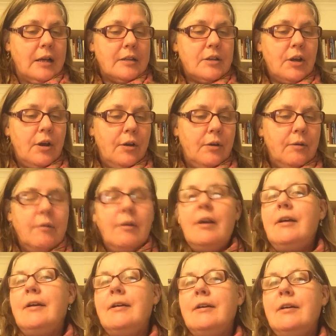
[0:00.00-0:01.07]
So,
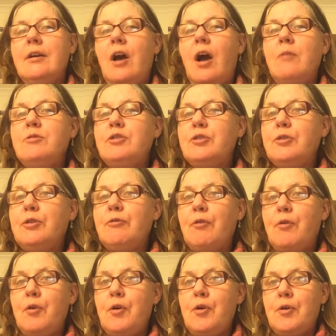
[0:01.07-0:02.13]
I'm sure you've
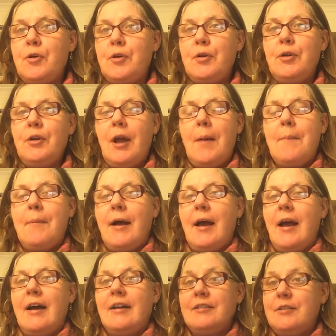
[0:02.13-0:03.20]
all heard
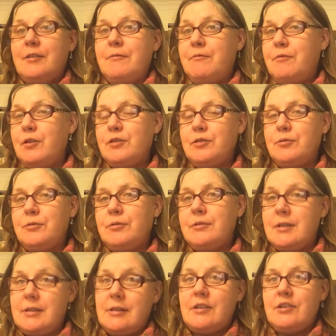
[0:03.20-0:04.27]
about Virtual
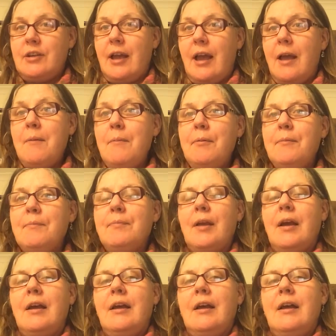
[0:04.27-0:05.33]
Stitch Camp.
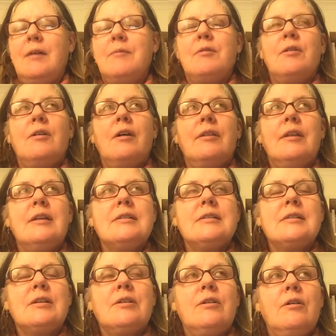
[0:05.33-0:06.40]
I think
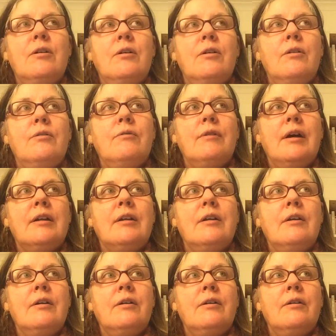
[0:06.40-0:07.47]
it's
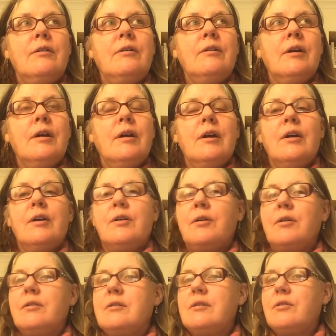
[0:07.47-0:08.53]
Colorado
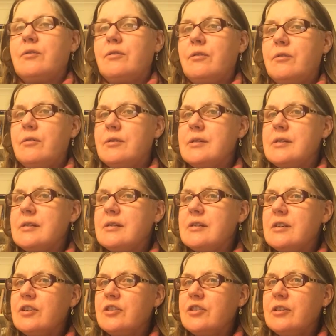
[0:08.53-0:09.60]
Cross
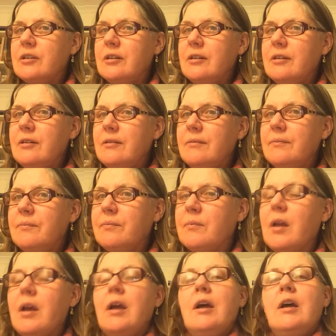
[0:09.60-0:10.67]
Stitcher.
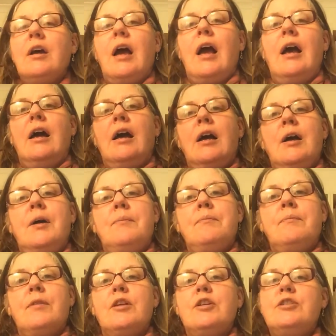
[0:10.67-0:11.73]

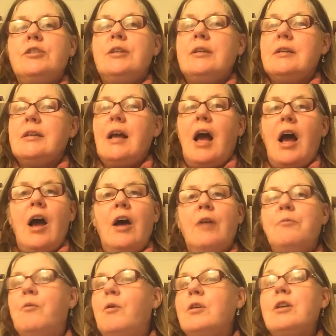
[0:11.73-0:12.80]

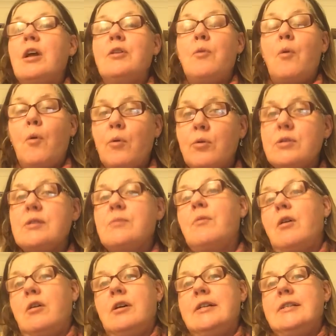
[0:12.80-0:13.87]
What an awesome
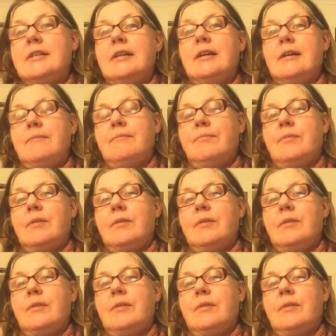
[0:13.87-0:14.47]
idea.